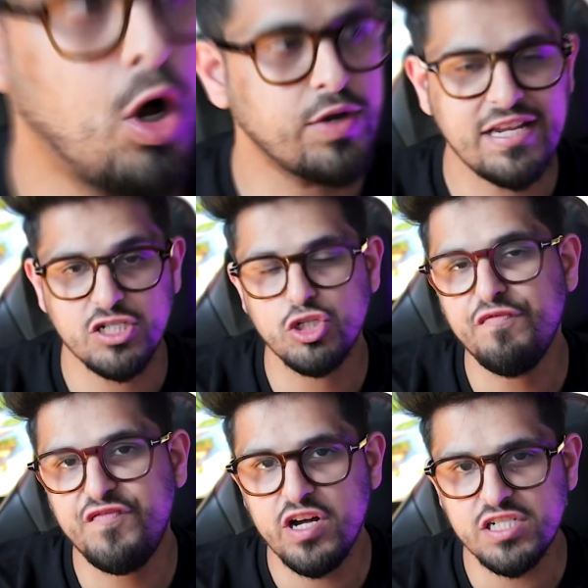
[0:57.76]
Okay, so
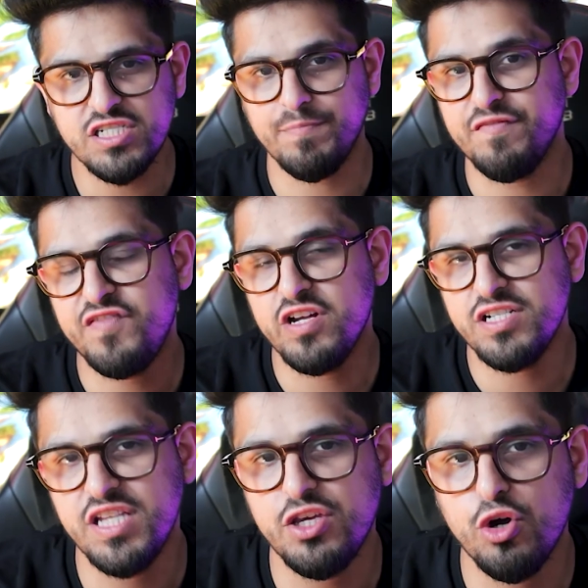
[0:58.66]
first up, the
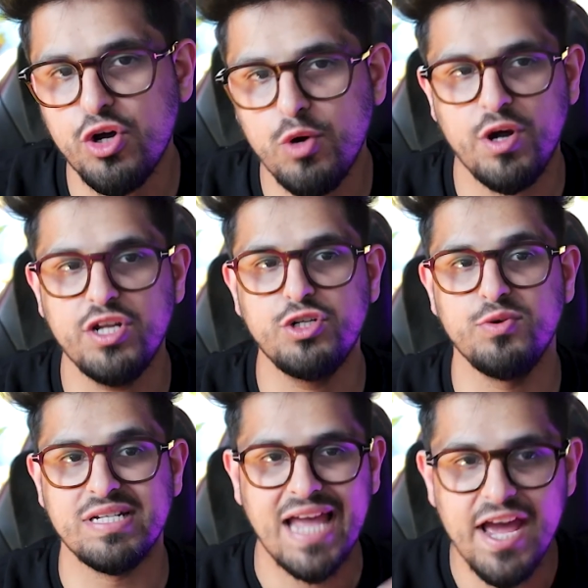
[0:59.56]
first thing you're going to want to
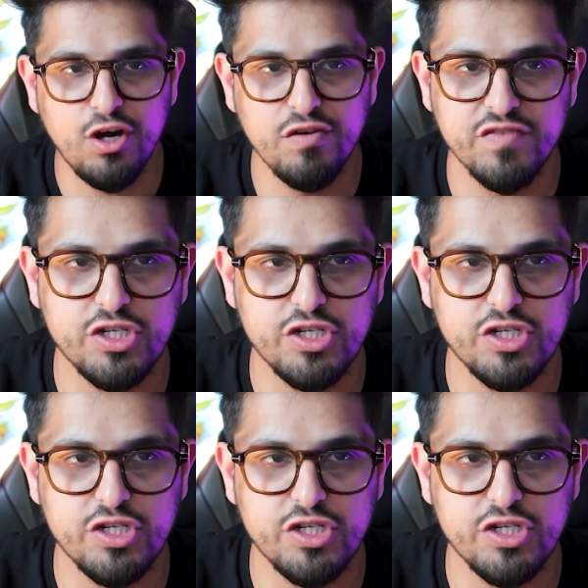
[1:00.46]
do is head over